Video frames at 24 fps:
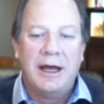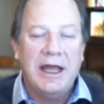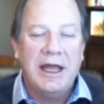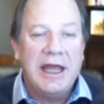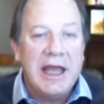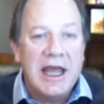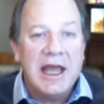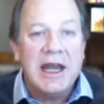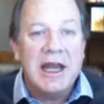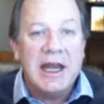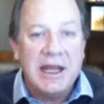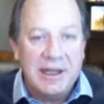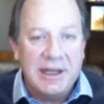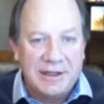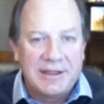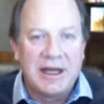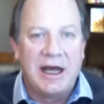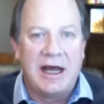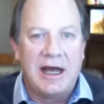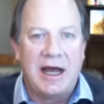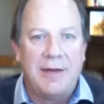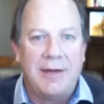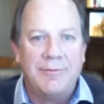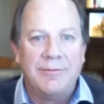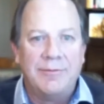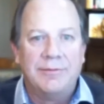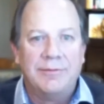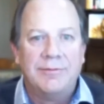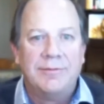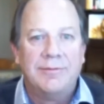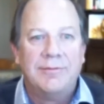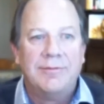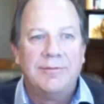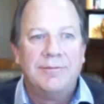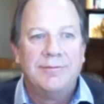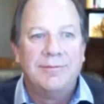Anytime
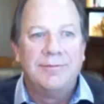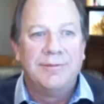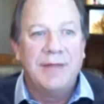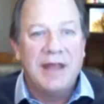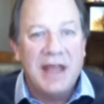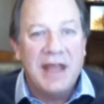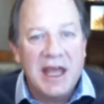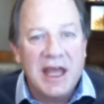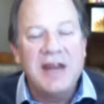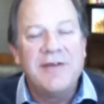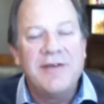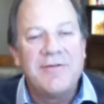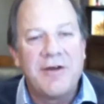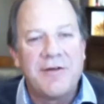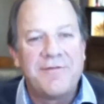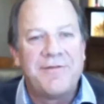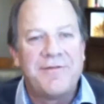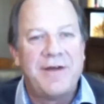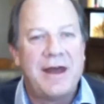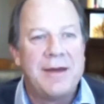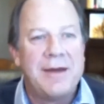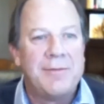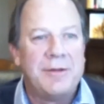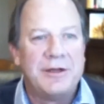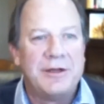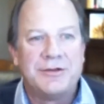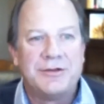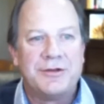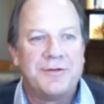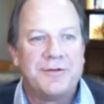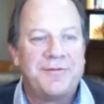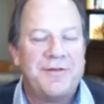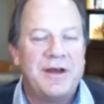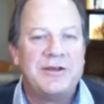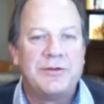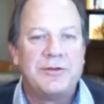any of our families are
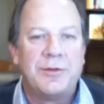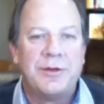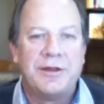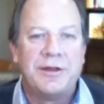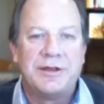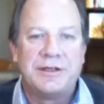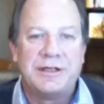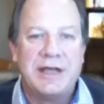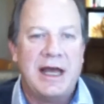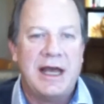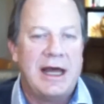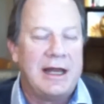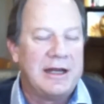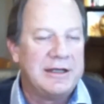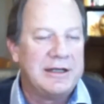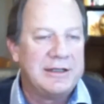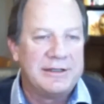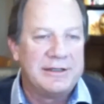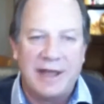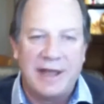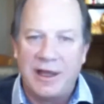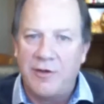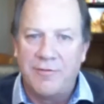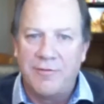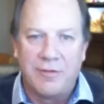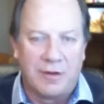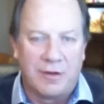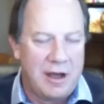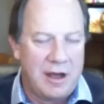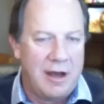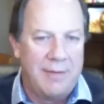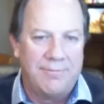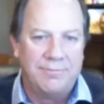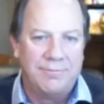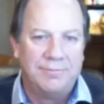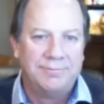faced with a challenge, they
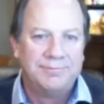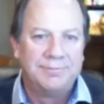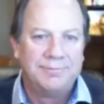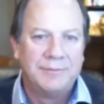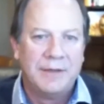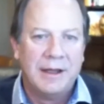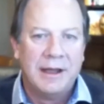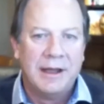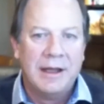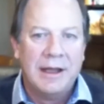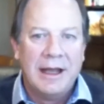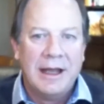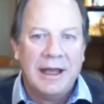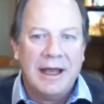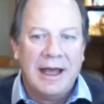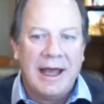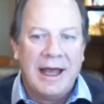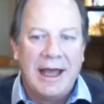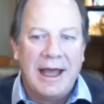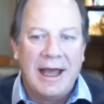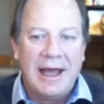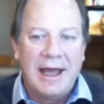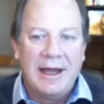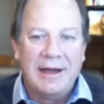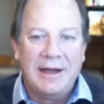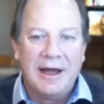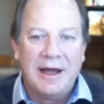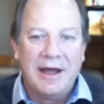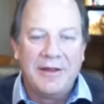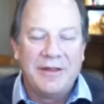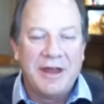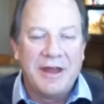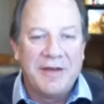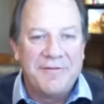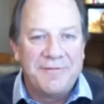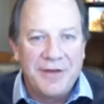overcome. And
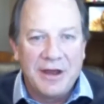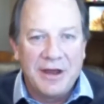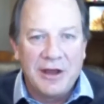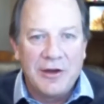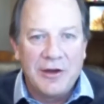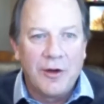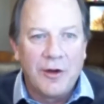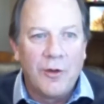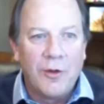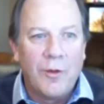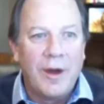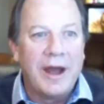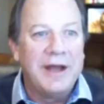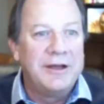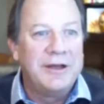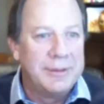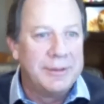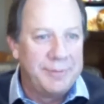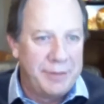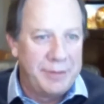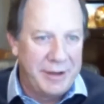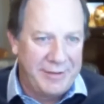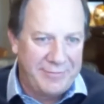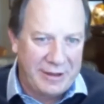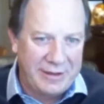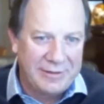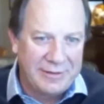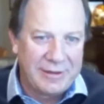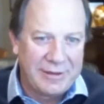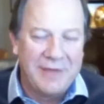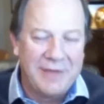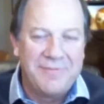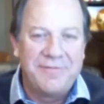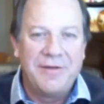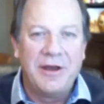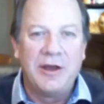they figure a way to pivot.
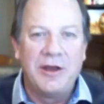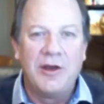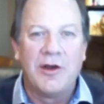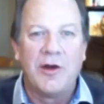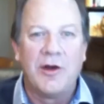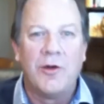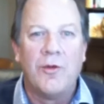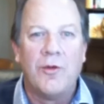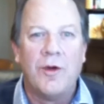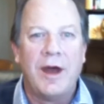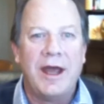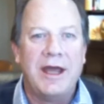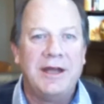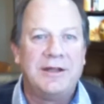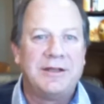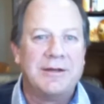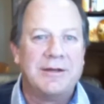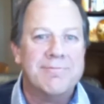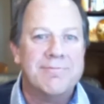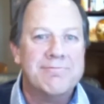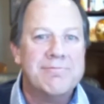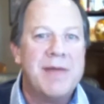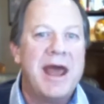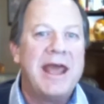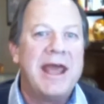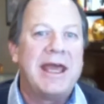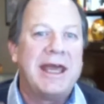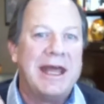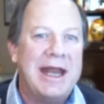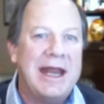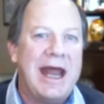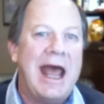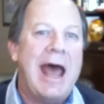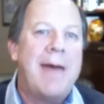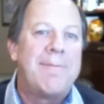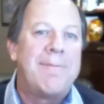They figure a way to make it
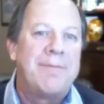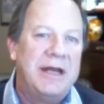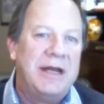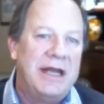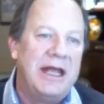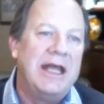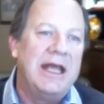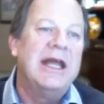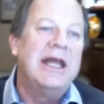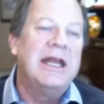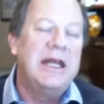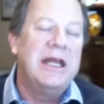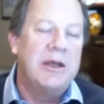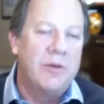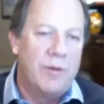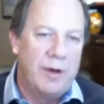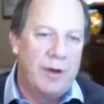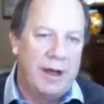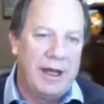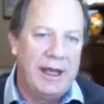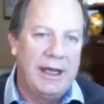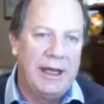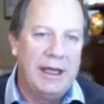happen anyway.